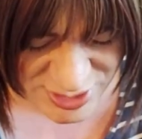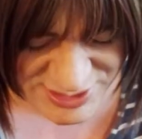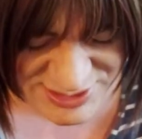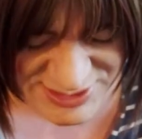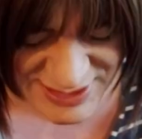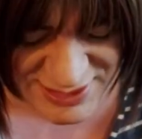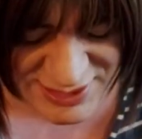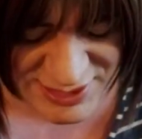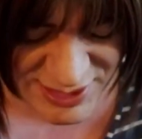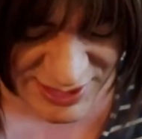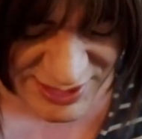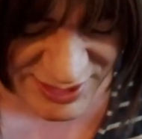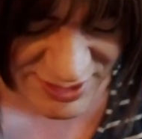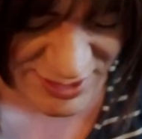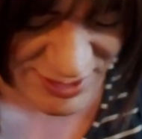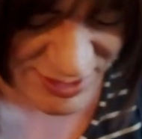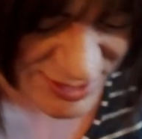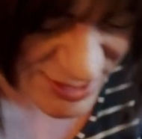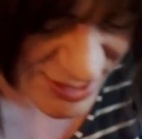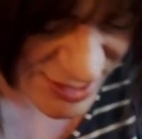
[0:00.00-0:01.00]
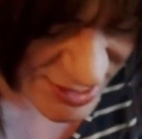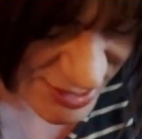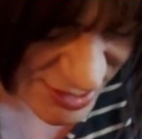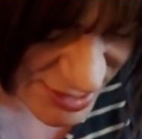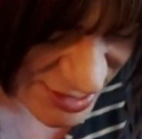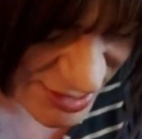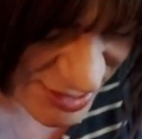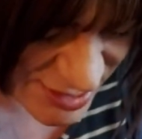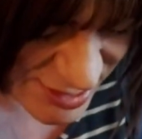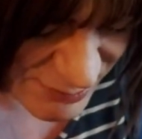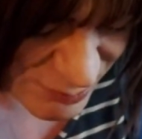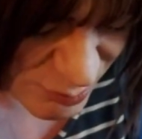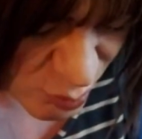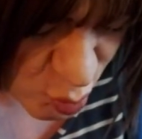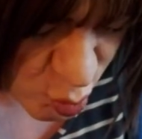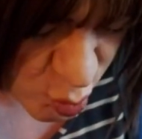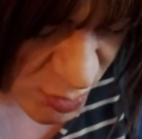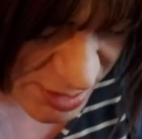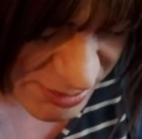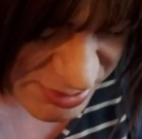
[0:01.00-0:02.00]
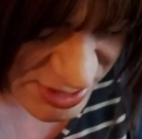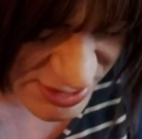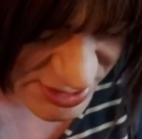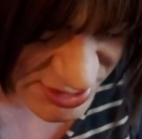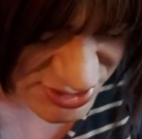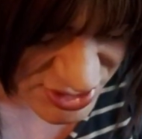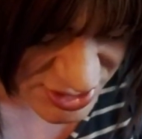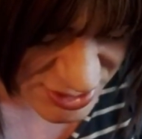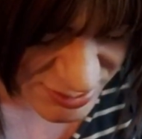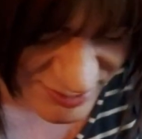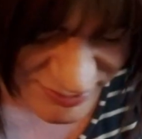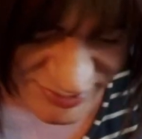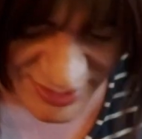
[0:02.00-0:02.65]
exactly what I'm going to do with